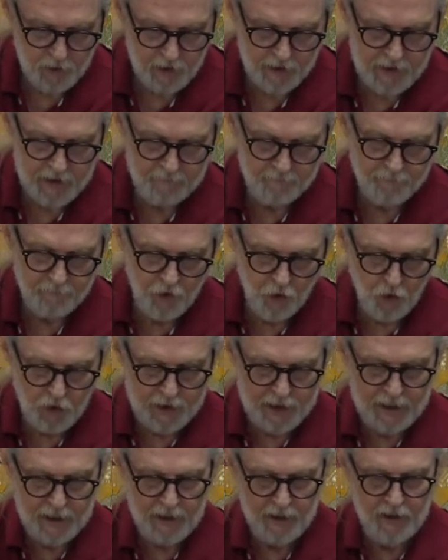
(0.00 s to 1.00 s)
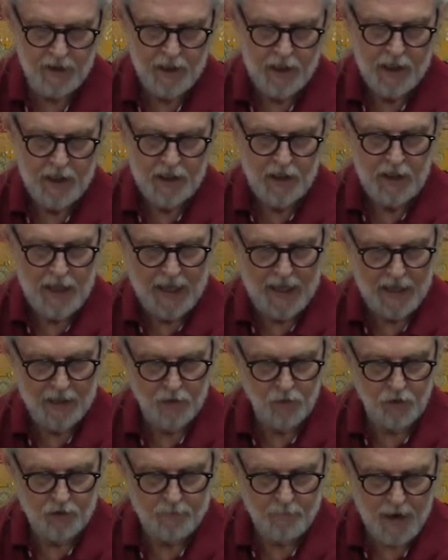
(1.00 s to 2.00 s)
we're invoking
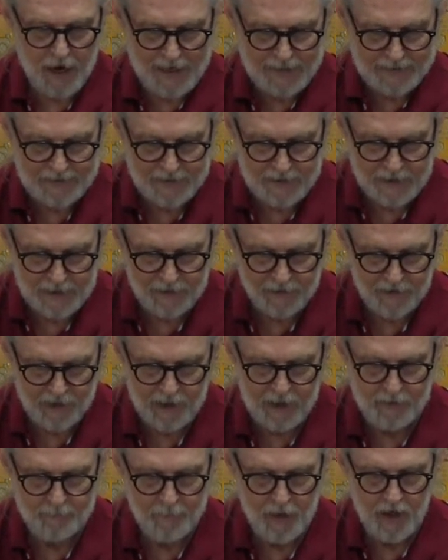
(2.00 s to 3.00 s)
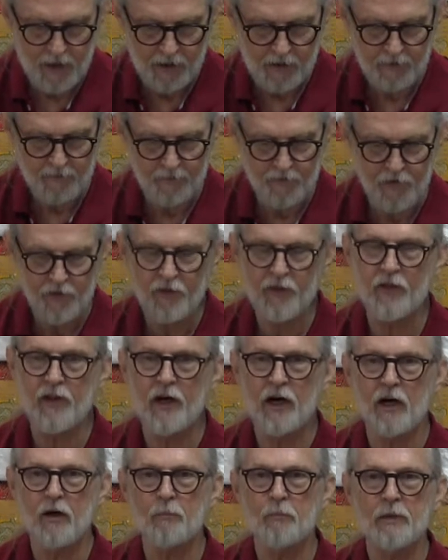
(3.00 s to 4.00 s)
and reminding them of
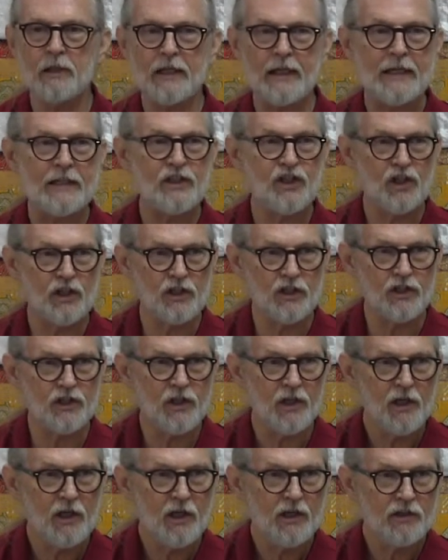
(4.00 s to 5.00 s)
their pledges.